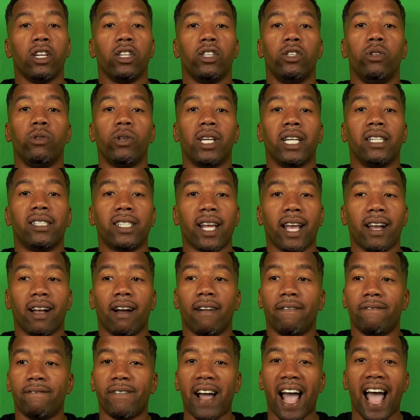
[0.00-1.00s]
you can take a
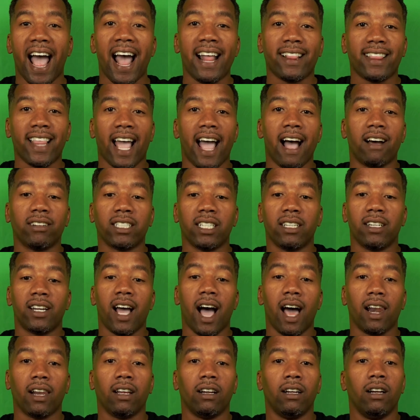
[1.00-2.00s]

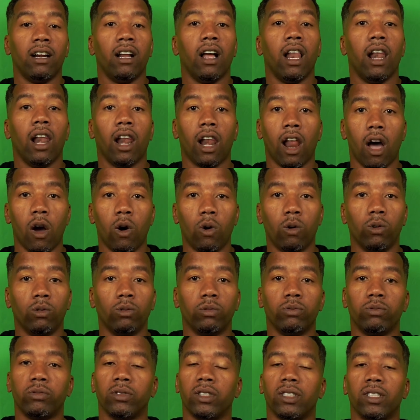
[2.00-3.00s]
$5,000 loan.
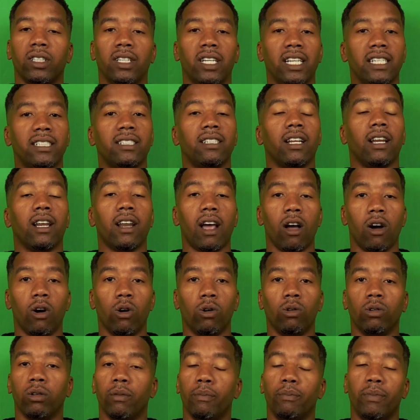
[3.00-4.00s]
It's a
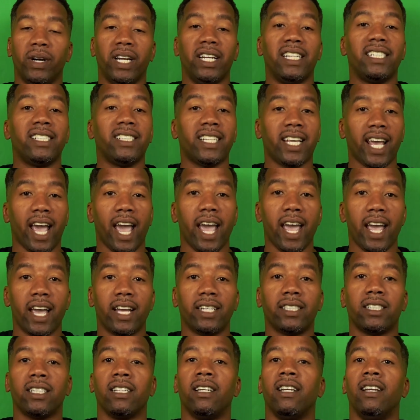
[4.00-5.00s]
loan, but it's
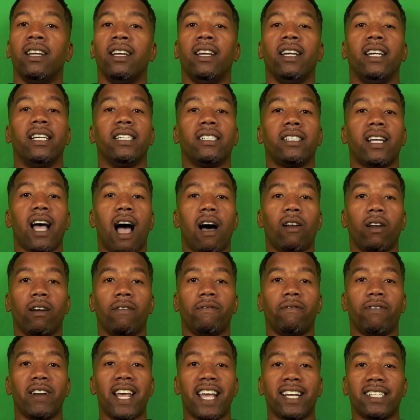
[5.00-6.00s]
cash. It's called a
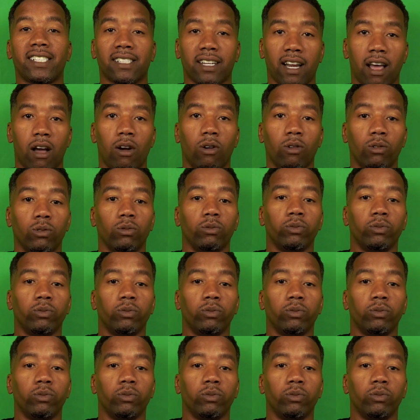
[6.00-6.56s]
flex loan.